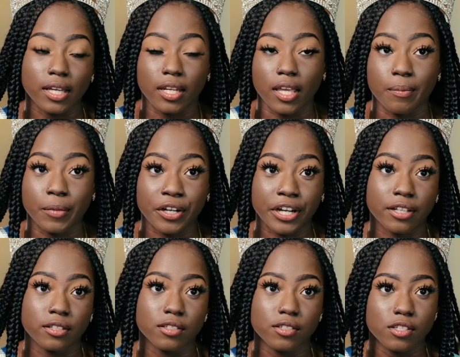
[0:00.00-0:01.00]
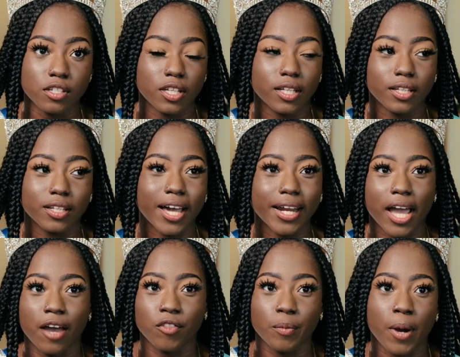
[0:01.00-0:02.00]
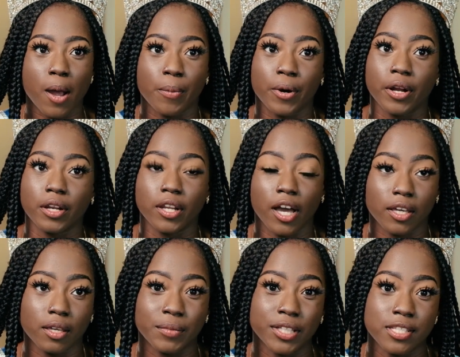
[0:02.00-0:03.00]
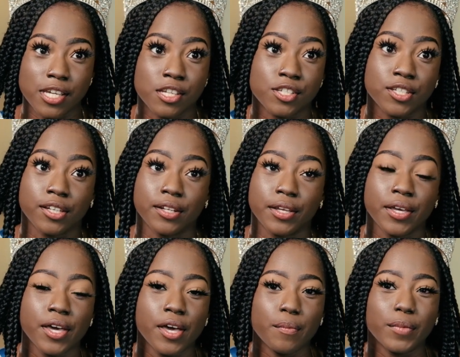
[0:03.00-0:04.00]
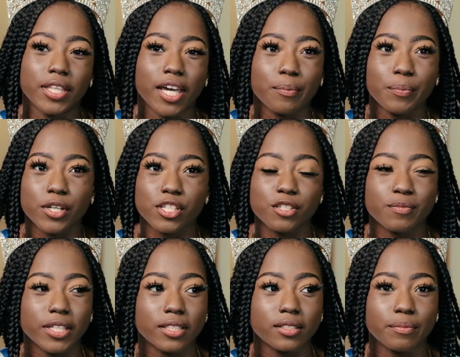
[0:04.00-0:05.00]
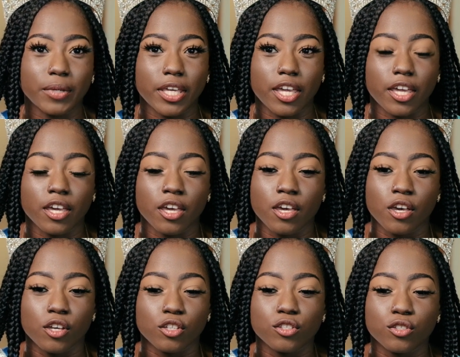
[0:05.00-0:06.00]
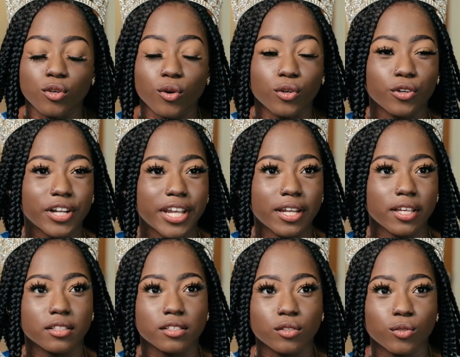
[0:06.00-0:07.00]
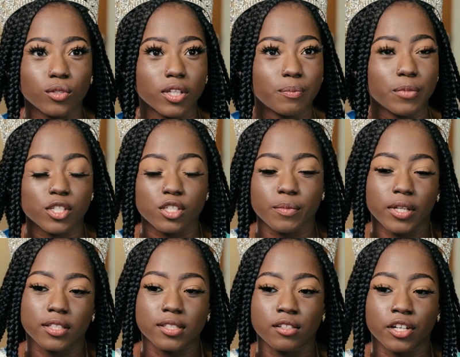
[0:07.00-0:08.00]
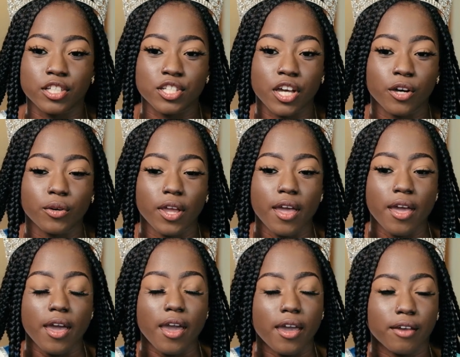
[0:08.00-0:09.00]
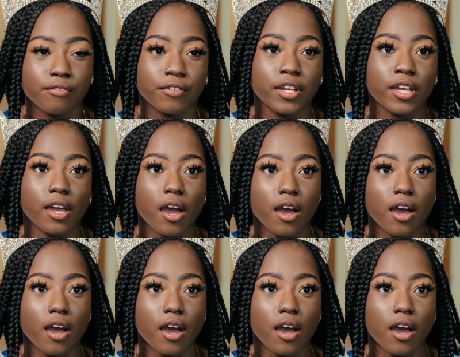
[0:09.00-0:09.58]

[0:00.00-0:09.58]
an immigrant. She did not have the proper documentation, but that pushed me to be so great in school. It pushed me to every